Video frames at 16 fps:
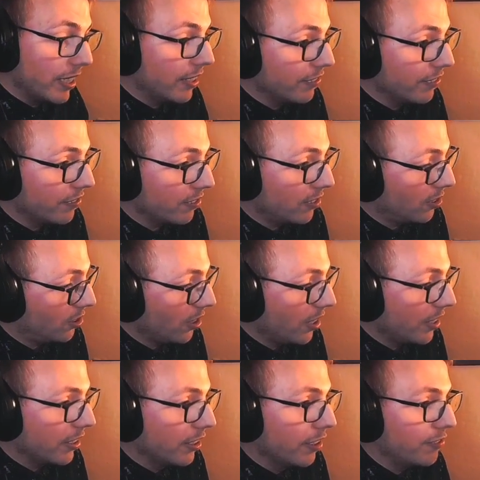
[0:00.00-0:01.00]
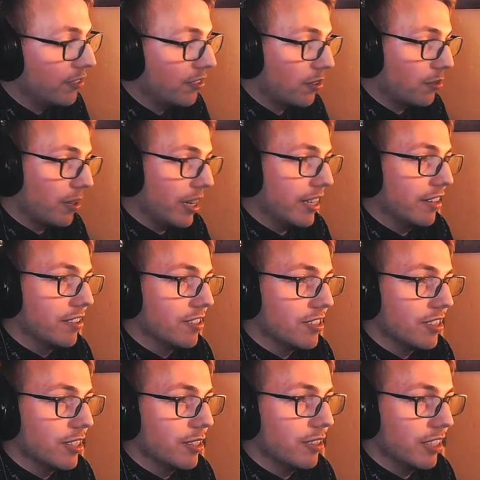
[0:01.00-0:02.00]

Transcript: and starting off with great RNG.